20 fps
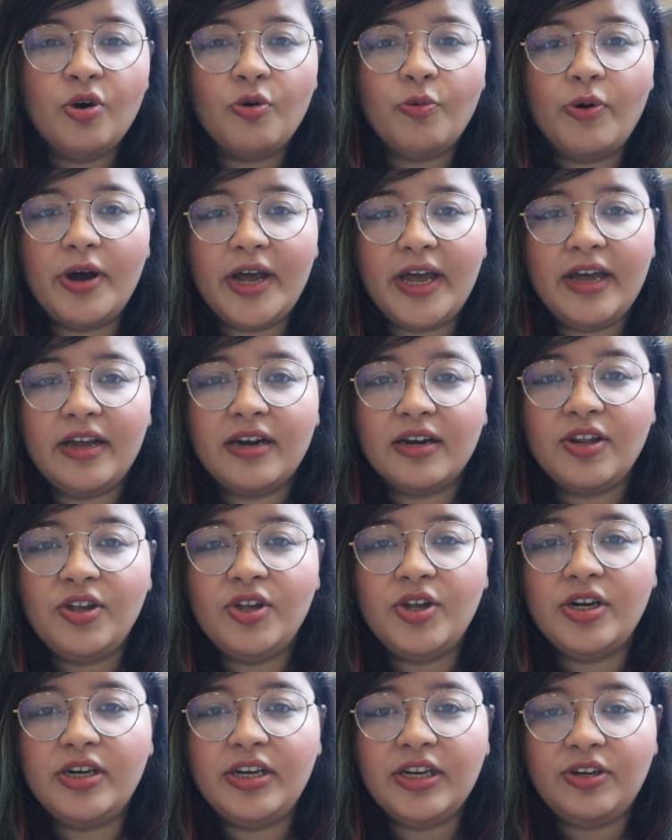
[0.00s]
where
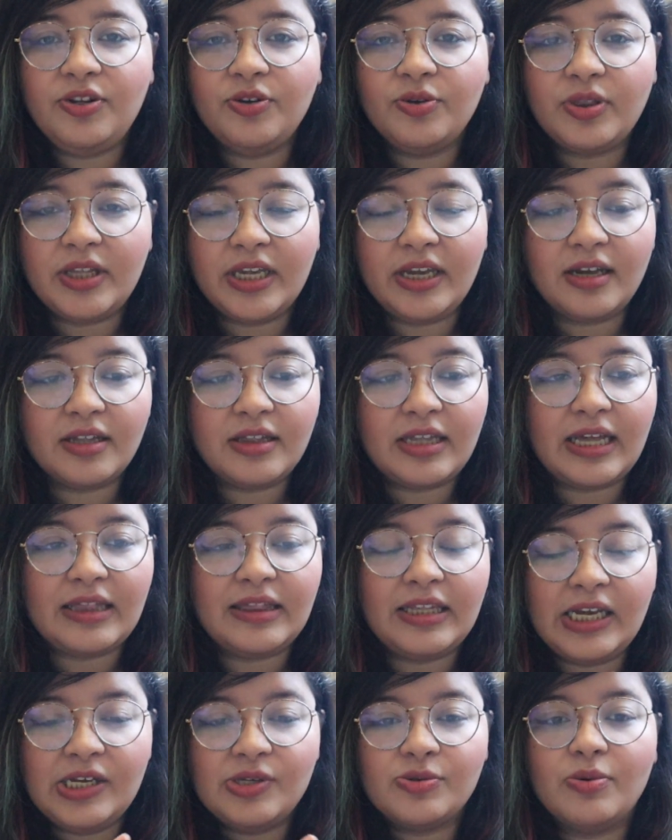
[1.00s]
did you think
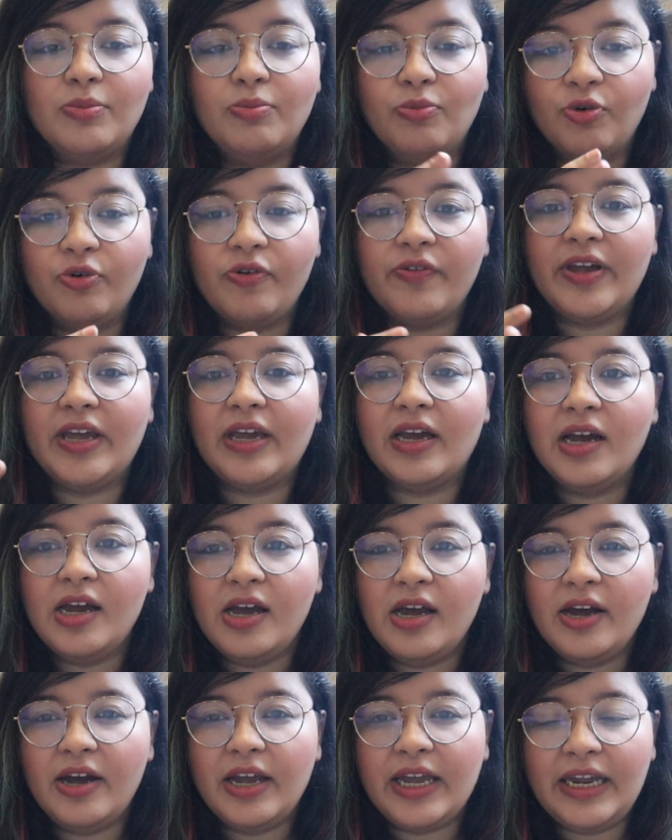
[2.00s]
that things were moving
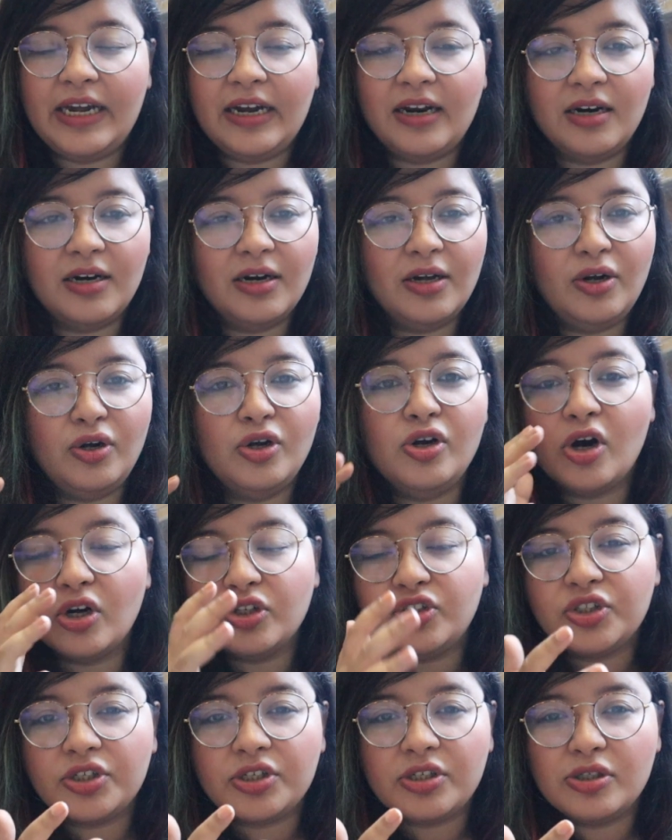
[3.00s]
in a
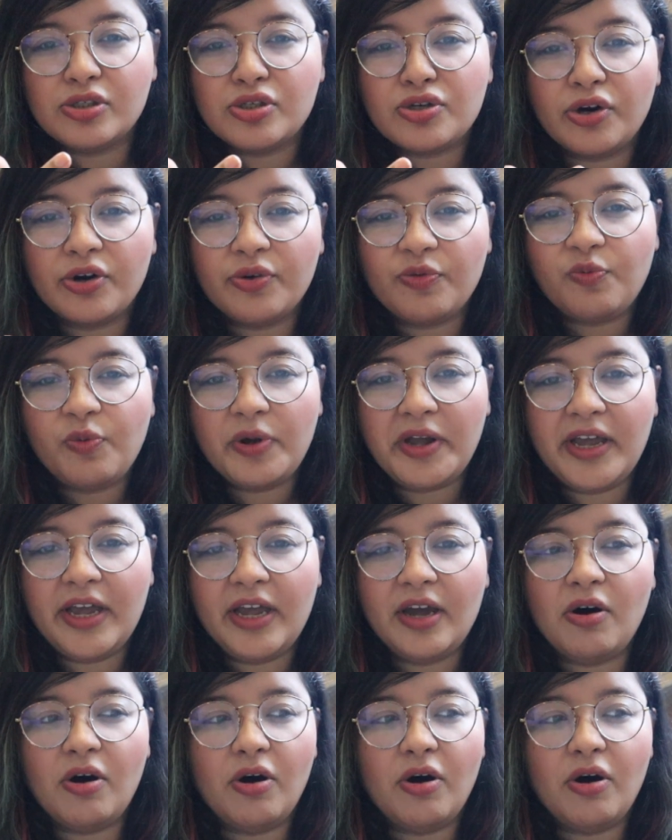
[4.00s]
logical sort of way,